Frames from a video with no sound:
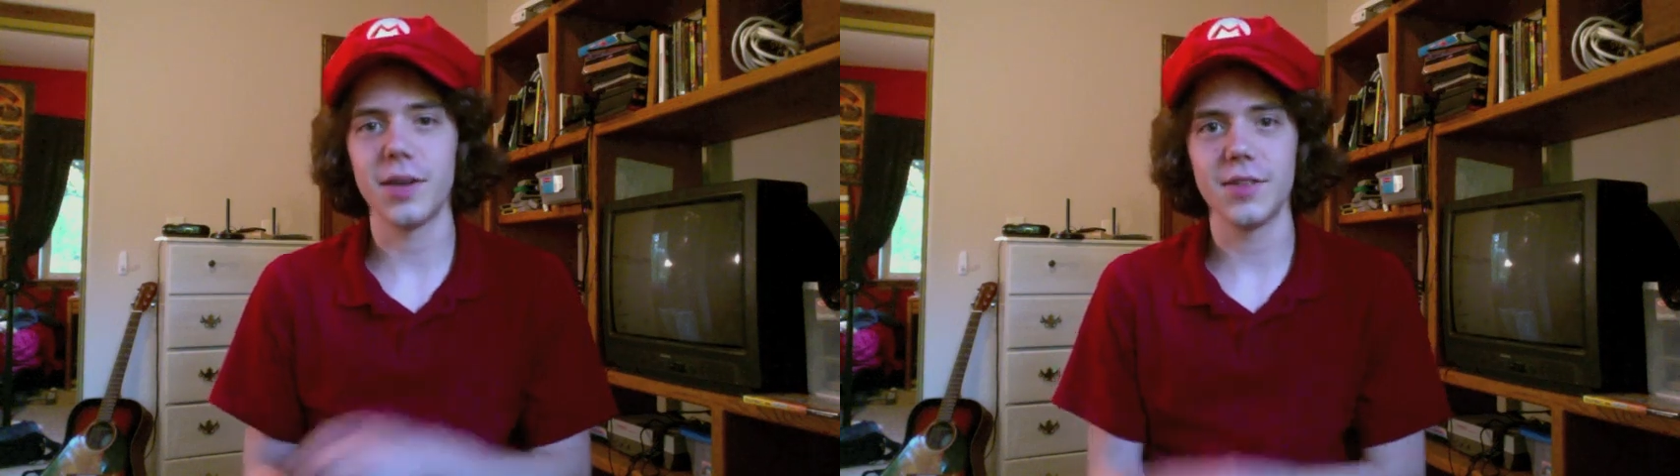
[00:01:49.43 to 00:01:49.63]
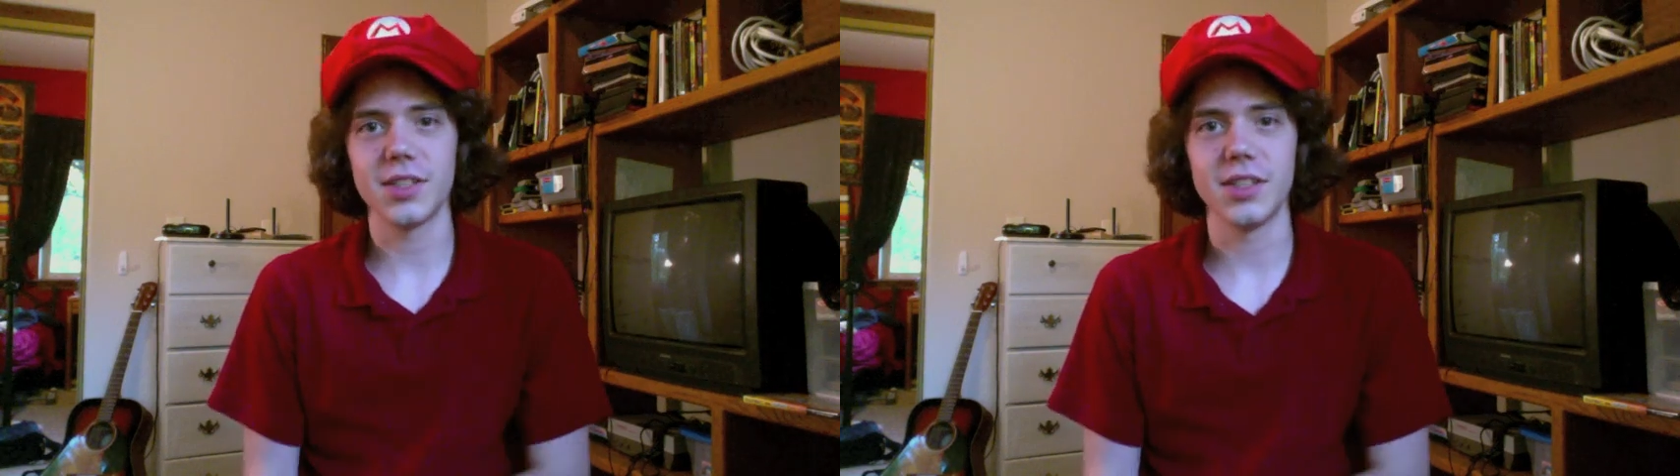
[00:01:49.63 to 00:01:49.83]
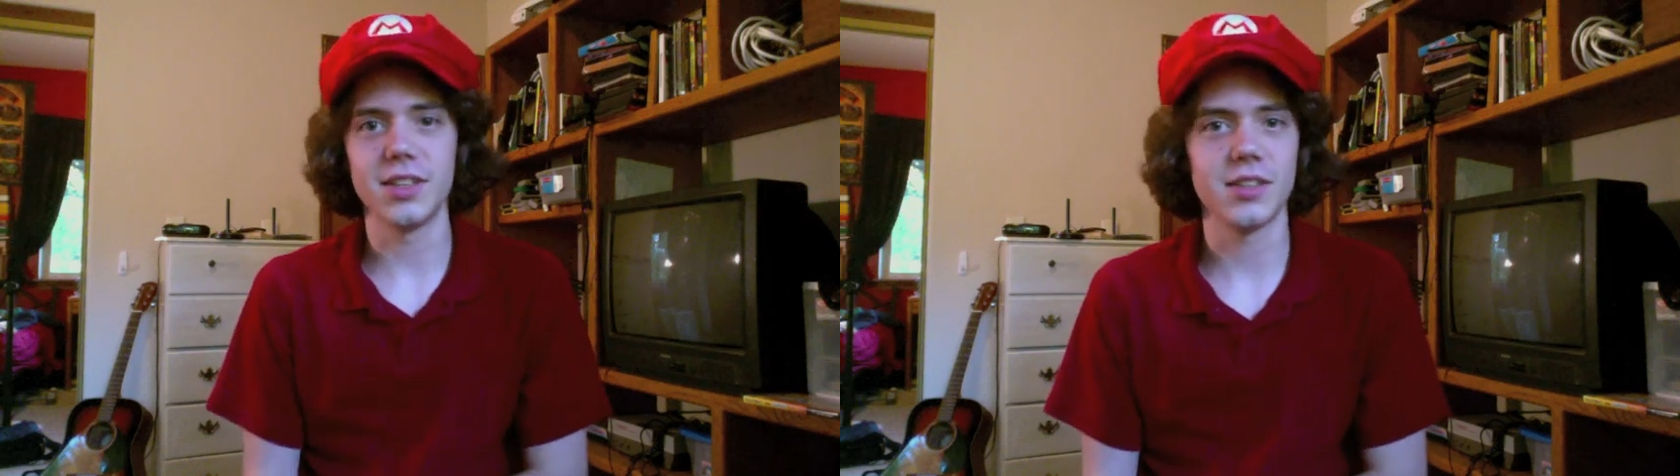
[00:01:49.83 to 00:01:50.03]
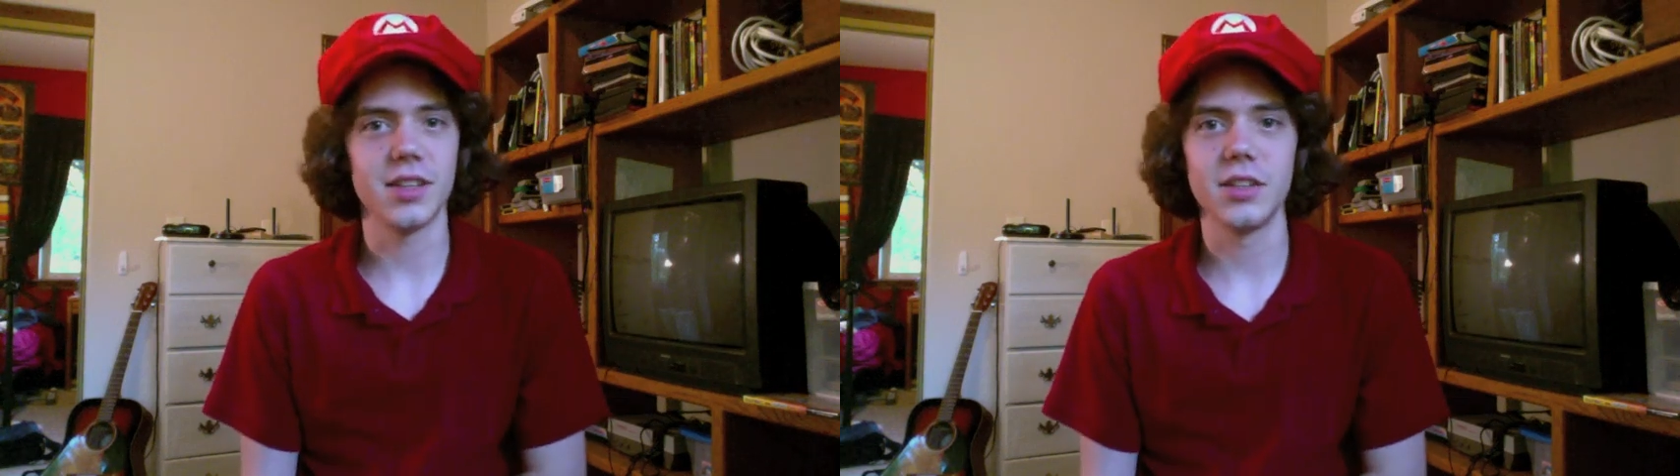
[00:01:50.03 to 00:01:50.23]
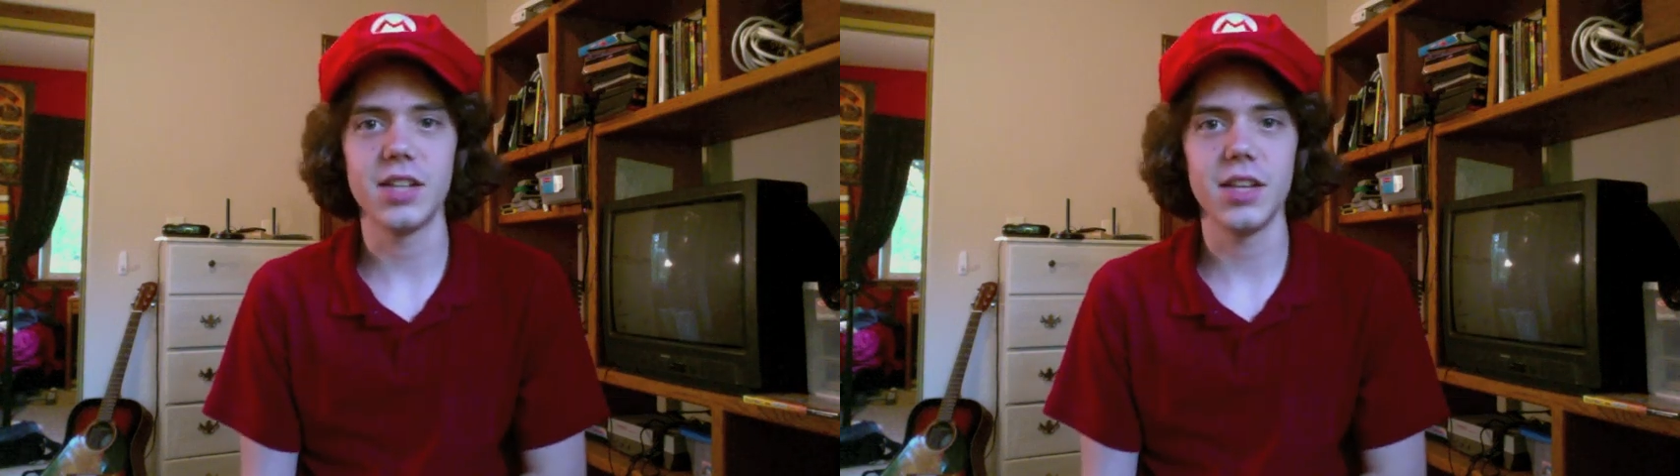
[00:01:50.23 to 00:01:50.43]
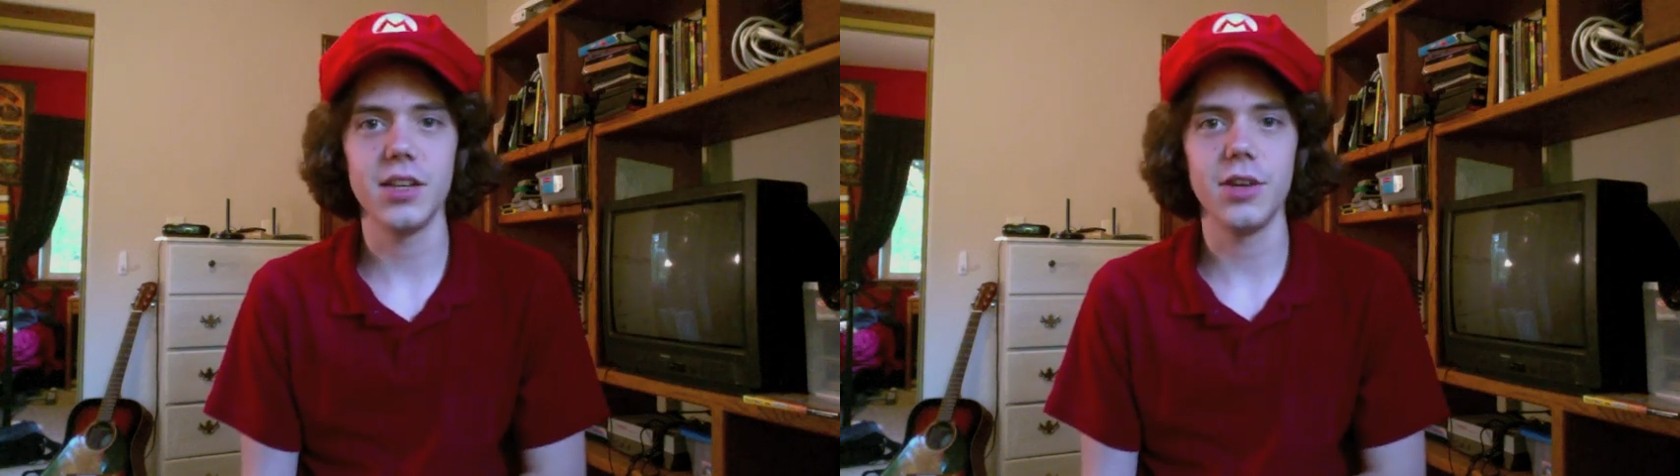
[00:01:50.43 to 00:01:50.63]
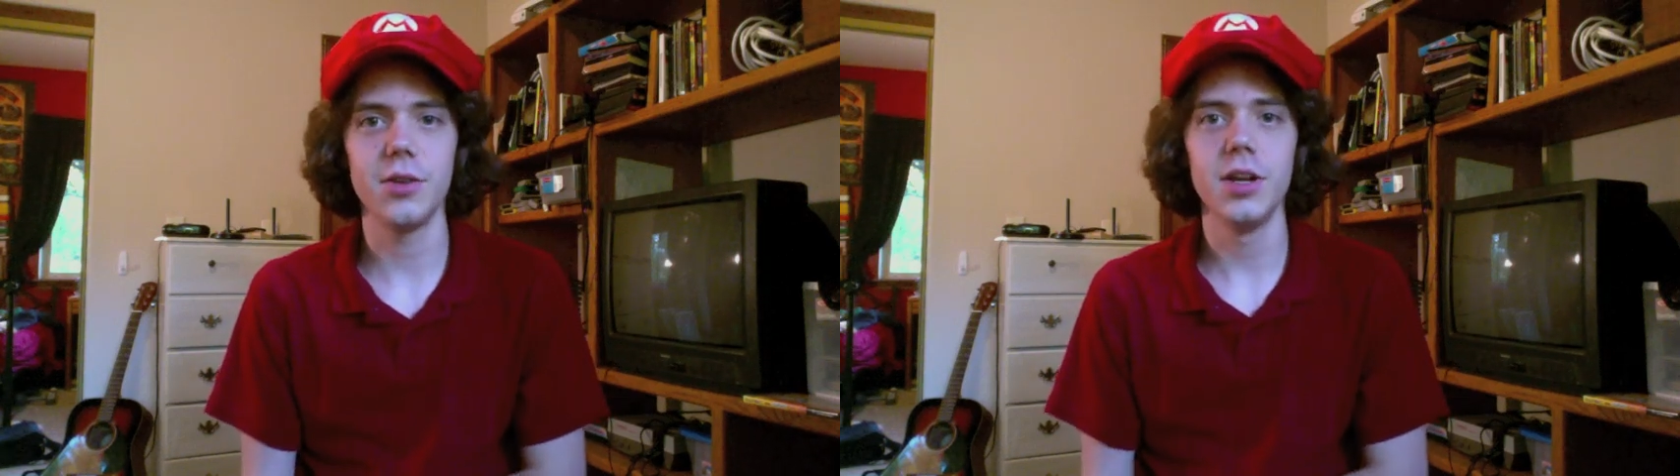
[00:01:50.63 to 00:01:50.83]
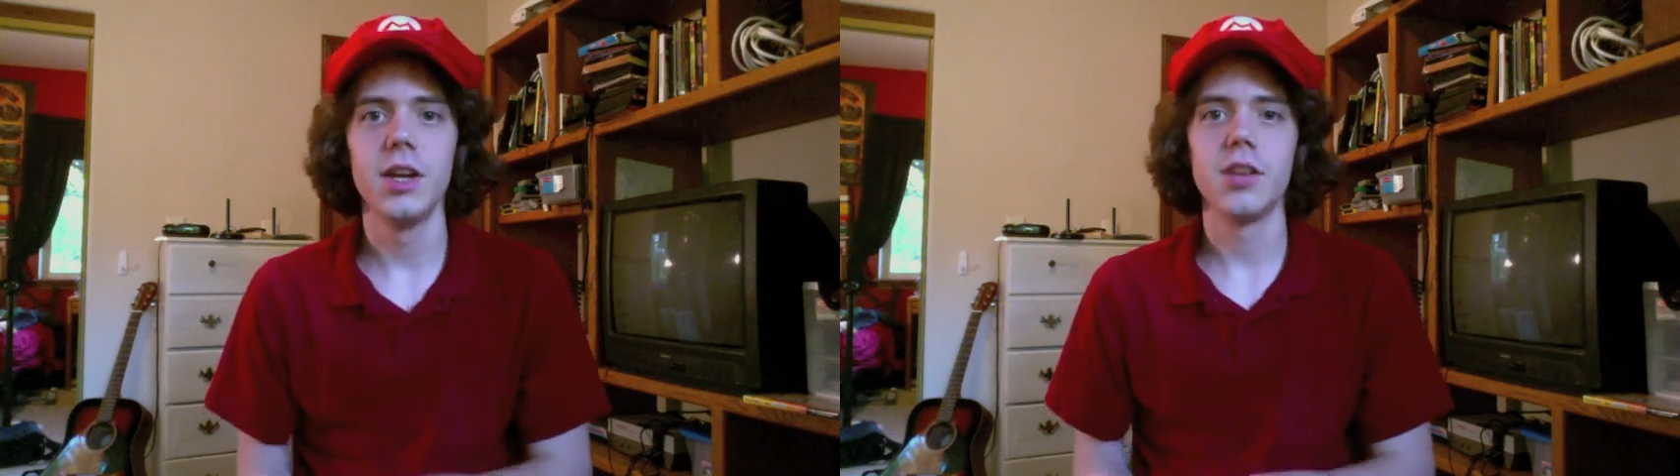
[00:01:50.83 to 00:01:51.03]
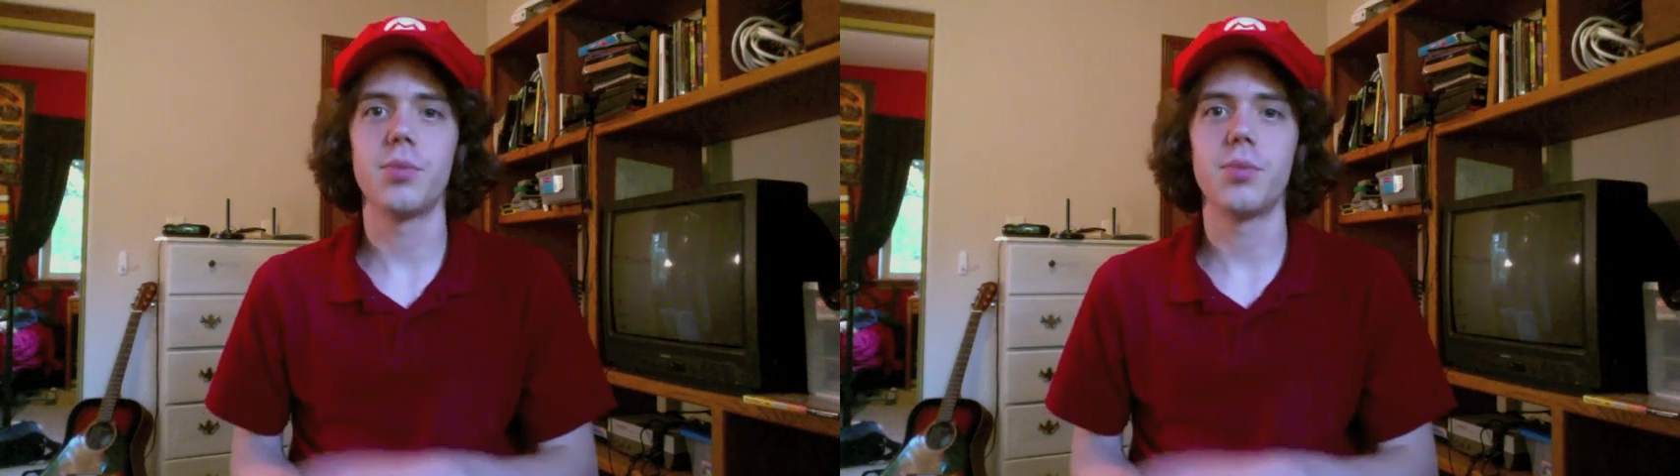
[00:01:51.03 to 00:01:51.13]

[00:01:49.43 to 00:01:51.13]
obviously discontinued.